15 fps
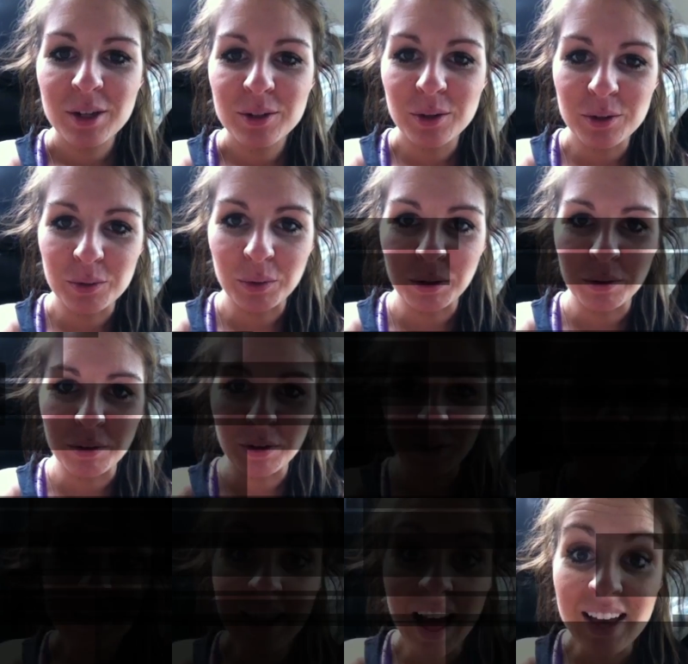So it's really, really
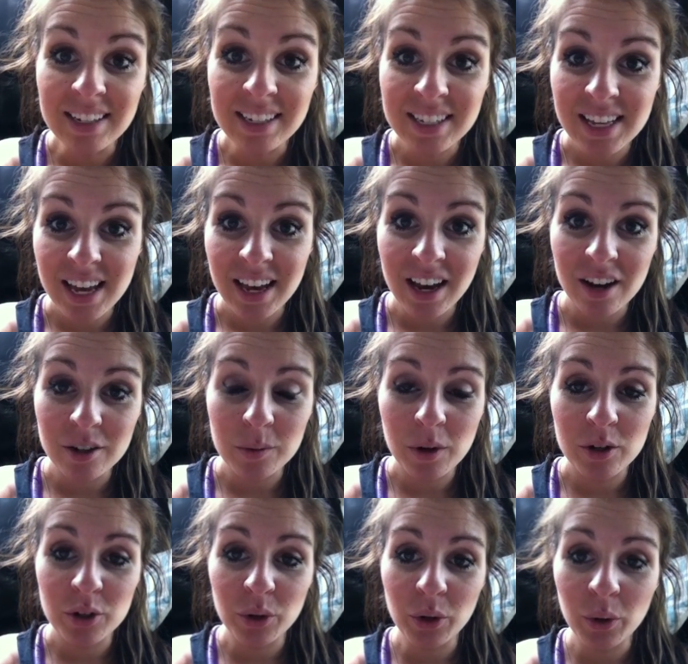good. Last thing, I just
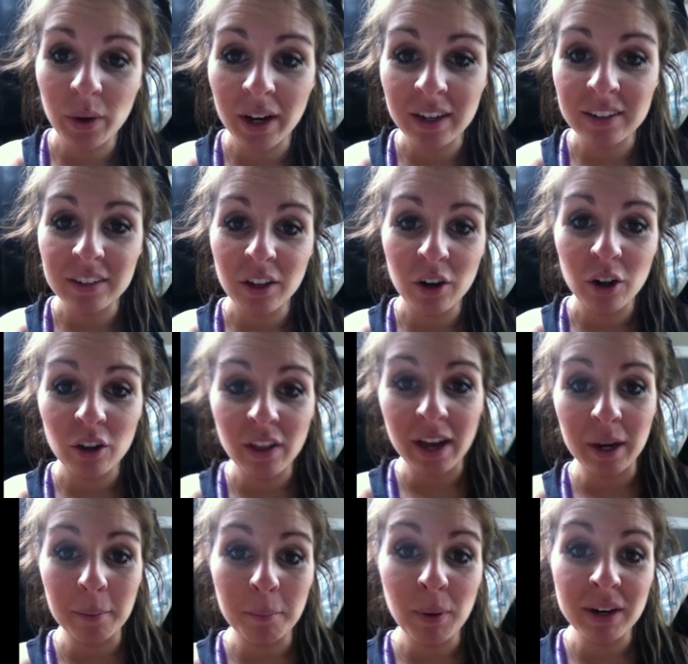want to do a quick little
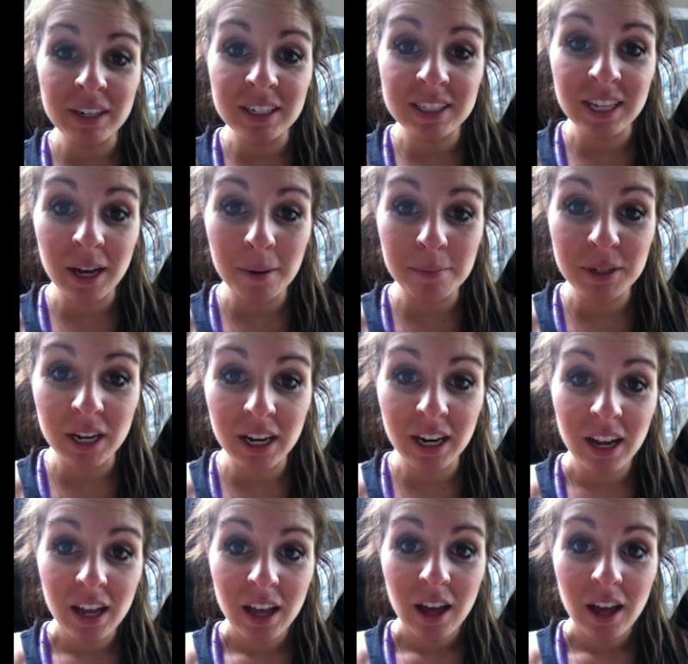like pregnancy update.